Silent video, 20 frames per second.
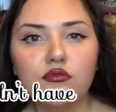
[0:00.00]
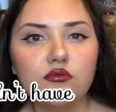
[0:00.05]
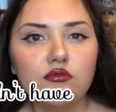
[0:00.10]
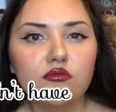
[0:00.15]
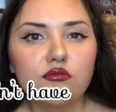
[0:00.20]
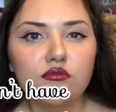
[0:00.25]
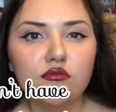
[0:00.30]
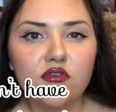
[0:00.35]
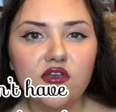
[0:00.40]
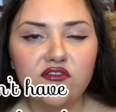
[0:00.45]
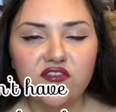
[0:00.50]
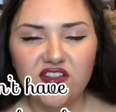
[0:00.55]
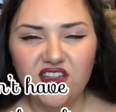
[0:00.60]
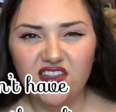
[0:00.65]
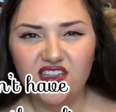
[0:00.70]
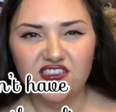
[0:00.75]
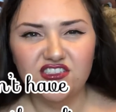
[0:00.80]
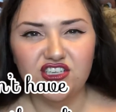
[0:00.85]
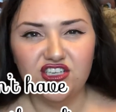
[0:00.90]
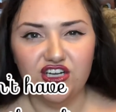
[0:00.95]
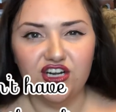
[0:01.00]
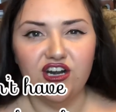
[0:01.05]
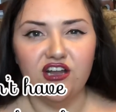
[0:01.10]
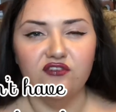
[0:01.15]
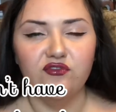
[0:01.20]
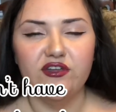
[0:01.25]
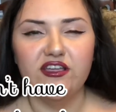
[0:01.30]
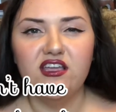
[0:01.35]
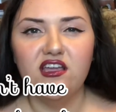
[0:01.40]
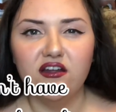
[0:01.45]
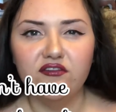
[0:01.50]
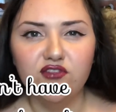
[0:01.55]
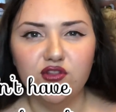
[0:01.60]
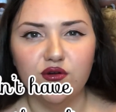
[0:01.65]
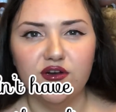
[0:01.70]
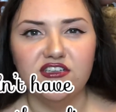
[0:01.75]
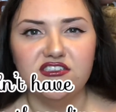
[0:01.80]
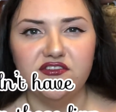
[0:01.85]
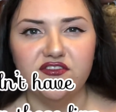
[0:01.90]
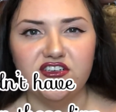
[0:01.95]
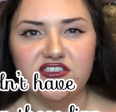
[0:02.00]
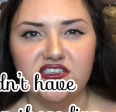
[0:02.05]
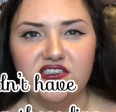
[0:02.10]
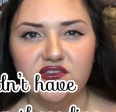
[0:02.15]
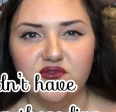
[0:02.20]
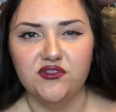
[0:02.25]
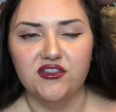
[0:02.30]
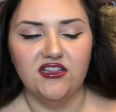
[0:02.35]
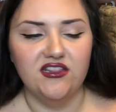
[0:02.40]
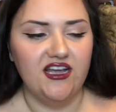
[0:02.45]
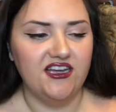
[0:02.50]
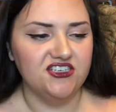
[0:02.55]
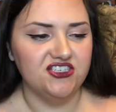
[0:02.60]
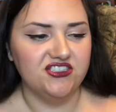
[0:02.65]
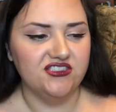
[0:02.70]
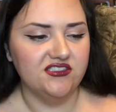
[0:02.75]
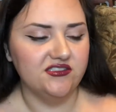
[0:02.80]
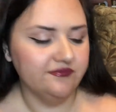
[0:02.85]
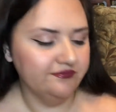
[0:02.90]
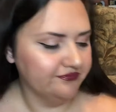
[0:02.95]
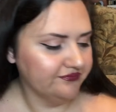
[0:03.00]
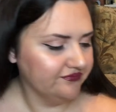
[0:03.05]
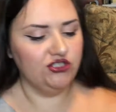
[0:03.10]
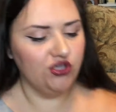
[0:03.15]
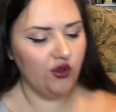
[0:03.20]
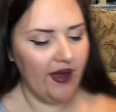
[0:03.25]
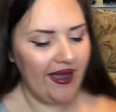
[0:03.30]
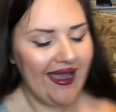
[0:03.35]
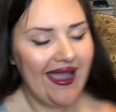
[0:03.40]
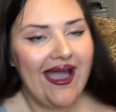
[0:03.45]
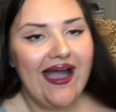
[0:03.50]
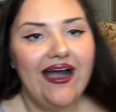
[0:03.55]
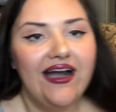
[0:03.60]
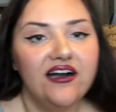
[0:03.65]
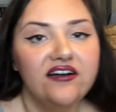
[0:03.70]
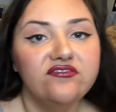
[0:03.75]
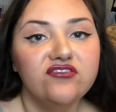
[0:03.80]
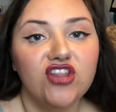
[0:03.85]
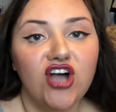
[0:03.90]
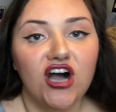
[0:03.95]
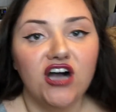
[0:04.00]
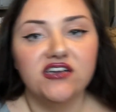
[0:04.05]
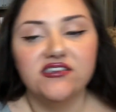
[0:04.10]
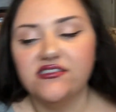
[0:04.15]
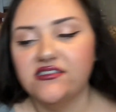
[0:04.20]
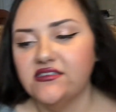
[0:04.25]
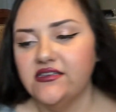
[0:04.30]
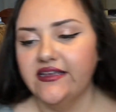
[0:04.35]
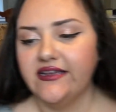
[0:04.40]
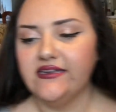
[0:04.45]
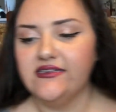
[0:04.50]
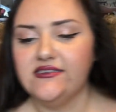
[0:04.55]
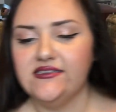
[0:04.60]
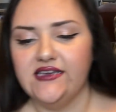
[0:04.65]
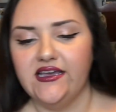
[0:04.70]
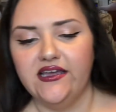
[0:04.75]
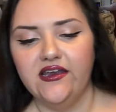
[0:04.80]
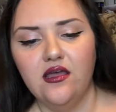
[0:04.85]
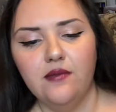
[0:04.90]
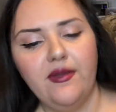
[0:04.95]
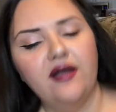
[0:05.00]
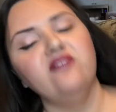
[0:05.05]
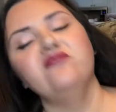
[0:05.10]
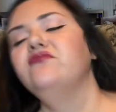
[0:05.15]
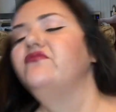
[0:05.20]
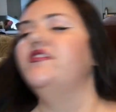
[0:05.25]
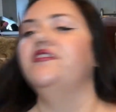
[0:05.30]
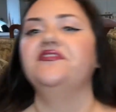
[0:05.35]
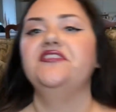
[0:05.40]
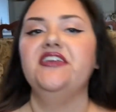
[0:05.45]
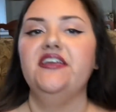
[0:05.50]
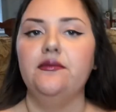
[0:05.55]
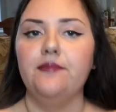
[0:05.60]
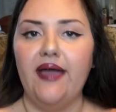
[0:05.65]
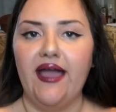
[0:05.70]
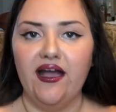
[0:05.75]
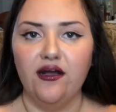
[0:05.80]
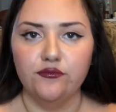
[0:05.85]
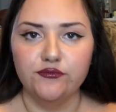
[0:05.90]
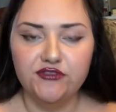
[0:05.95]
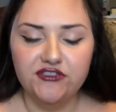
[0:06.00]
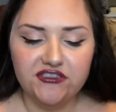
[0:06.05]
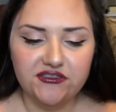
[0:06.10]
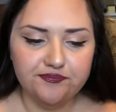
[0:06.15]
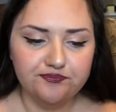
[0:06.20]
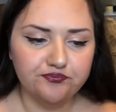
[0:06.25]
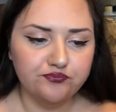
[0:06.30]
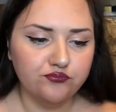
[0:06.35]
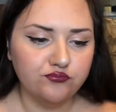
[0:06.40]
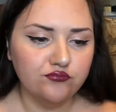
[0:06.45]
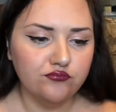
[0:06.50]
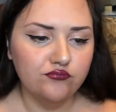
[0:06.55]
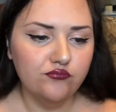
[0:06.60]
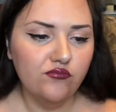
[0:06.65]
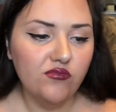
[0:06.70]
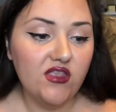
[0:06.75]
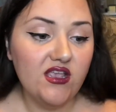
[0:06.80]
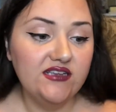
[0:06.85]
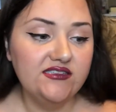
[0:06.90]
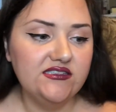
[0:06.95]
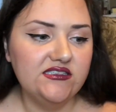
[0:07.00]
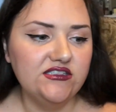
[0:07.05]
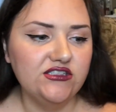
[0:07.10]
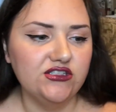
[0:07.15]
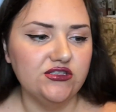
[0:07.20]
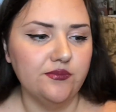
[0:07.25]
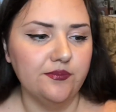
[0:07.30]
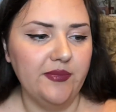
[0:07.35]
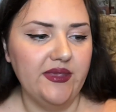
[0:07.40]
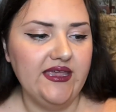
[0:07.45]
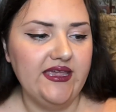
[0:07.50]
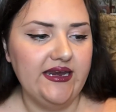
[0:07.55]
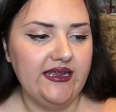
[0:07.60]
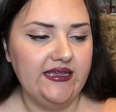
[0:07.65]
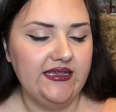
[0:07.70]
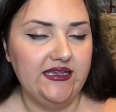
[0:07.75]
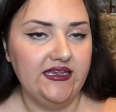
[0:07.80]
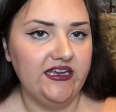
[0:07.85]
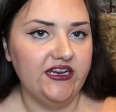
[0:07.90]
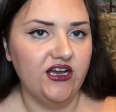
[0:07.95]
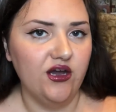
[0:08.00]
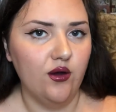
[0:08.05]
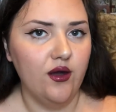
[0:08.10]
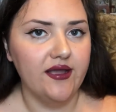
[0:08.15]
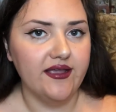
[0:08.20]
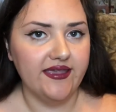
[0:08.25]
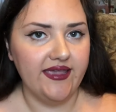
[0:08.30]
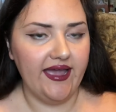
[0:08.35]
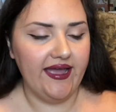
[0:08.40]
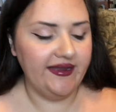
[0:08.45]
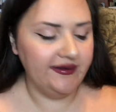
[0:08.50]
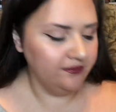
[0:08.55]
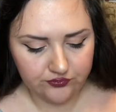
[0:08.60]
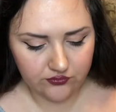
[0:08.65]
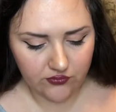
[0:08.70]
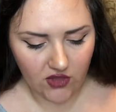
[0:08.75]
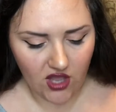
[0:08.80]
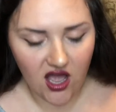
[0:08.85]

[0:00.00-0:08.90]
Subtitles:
I feel like that's good enough. We can cover the rest of our sins with the lashes. So I have lost, like I said, about 15 pounds since beginning keto again.